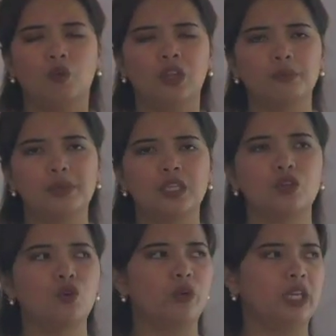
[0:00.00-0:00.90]
we'll be
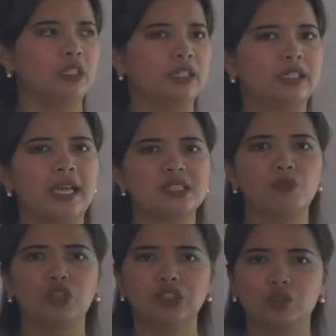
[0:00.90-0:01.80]
doing the class
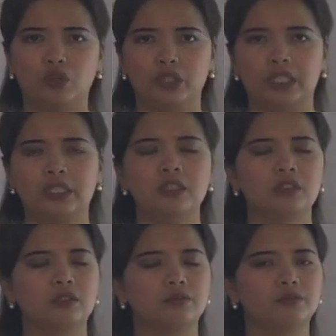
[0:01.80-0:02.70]
monitoring
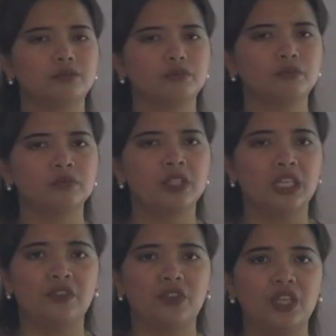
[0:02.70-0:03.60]

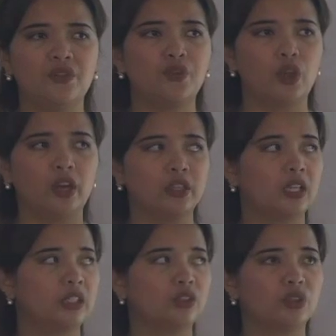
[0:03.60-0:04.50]
even if we are
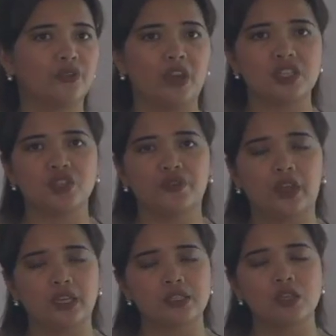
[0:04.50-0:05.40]
not into the
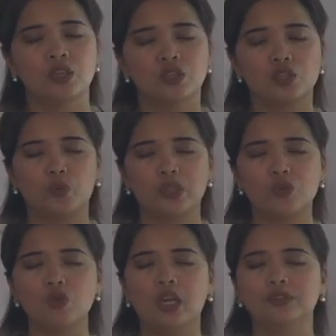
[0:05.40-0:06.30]
face-to-face. So we
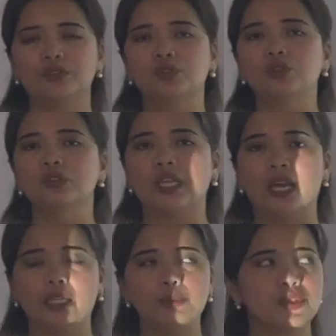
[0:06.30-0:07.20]
do have two
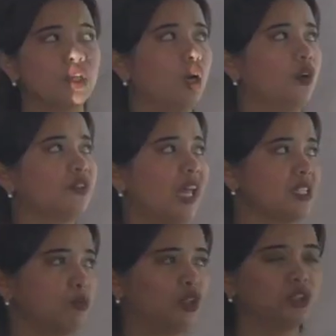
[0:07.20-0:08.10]
types of
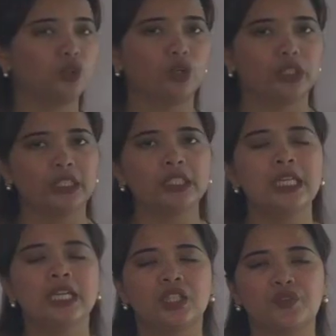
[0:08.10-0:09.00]
class monitoring.
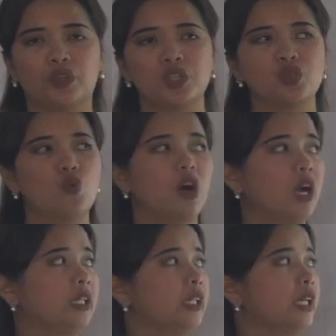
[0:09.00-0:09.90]
The first
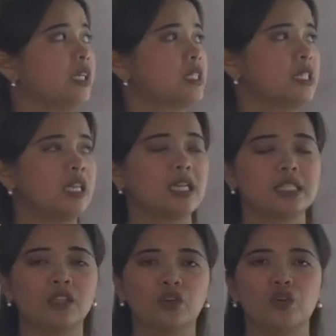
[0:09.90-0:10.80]
one is the
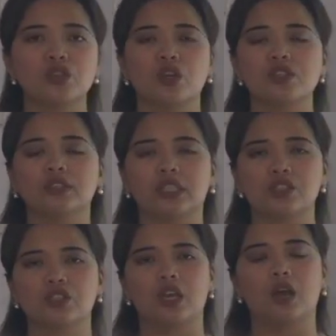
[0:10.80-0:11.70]
asynchronous
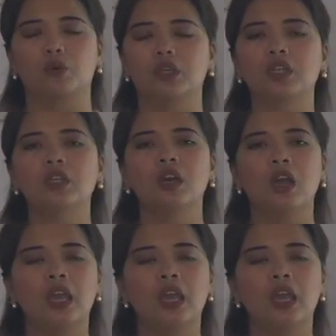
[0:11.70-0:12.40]
consultation hour,